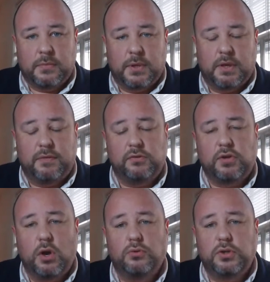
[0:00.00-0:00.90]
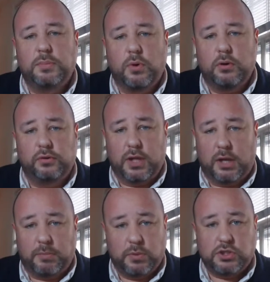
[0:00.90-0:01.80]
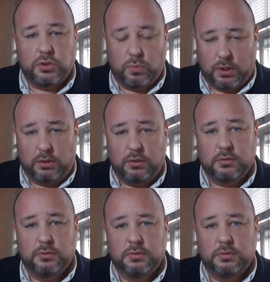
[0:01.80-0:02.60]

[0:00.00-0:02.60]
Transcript: If this goes to the Board of Selectmen, which it will,